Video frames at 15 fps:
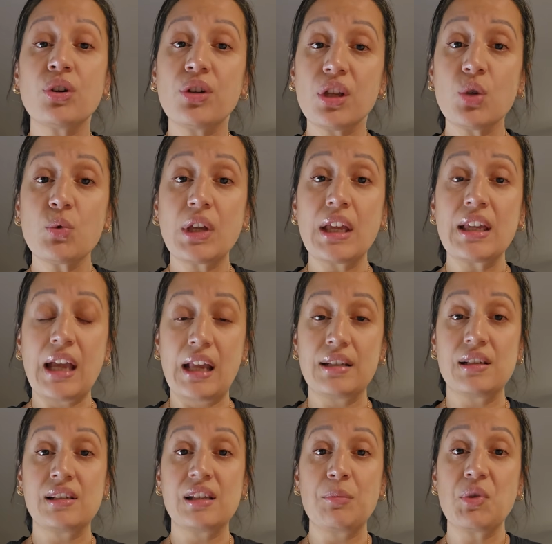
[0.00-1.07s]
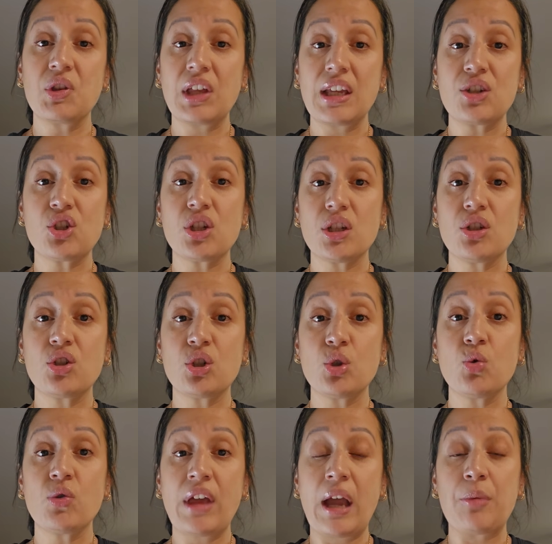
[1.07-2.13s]
you can get stimulation
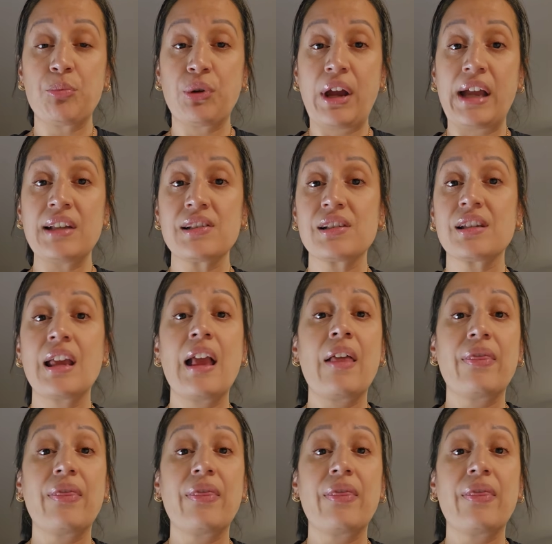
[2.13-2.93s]
to that breast,